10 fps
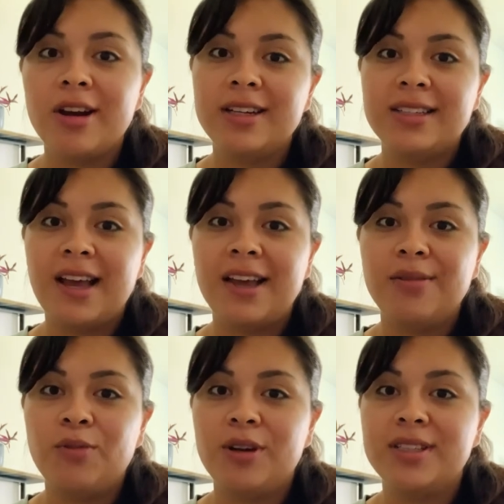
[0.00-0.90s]
a
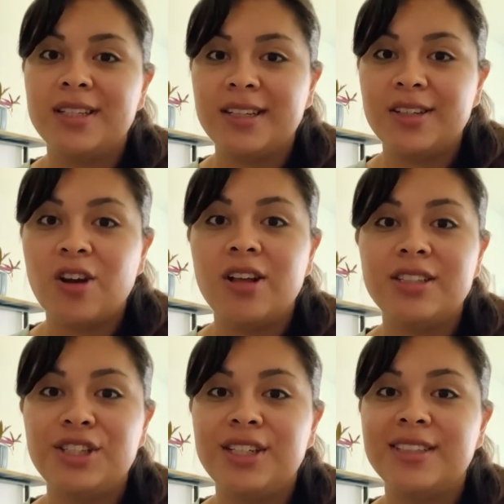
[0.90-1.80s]
time where
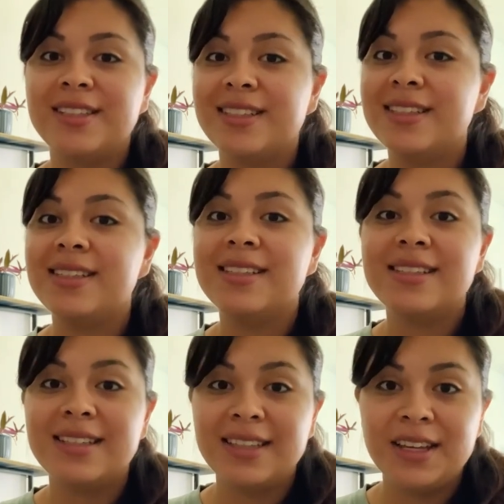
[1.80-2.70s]
technology is
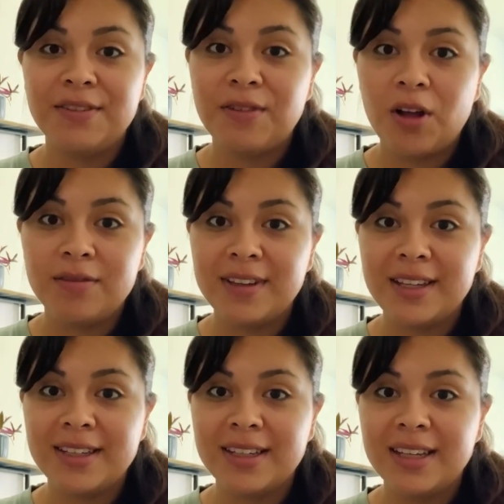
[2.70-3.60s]
consistently
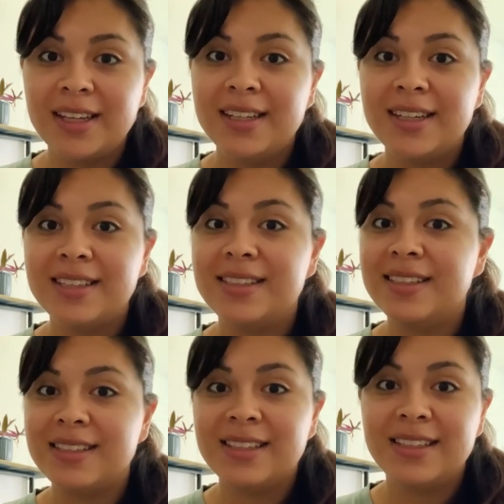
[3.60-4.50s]
evolving,
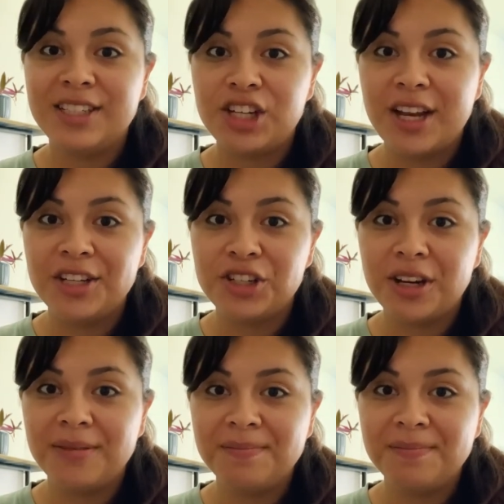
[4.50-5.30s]
consistently changing.